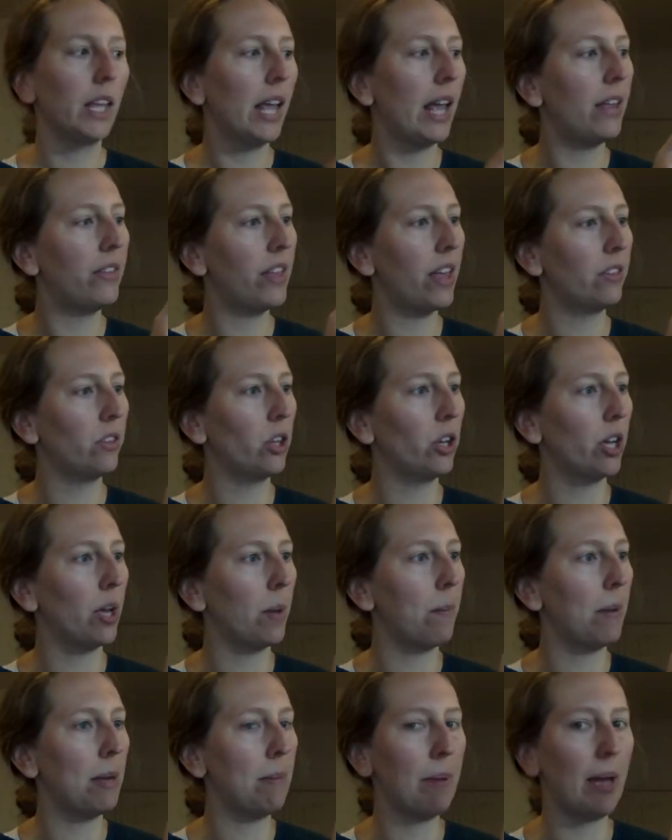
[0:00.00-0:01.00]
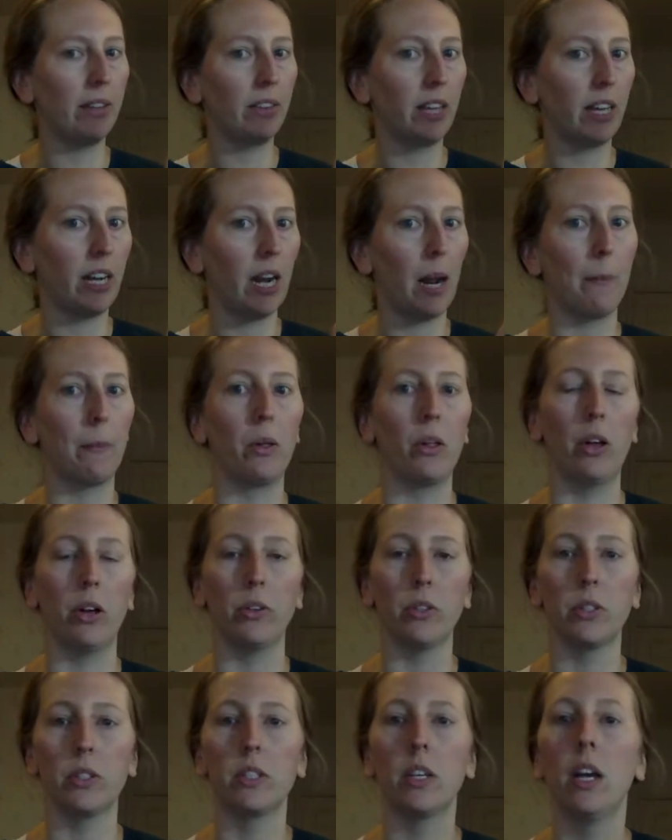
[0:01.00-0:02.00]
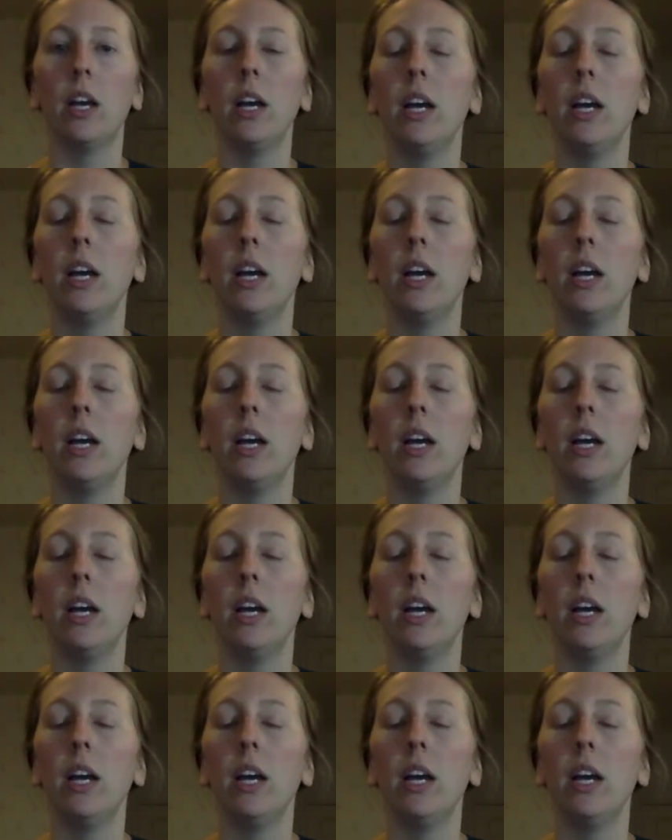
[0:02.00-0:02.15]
and then look at my pen light up close.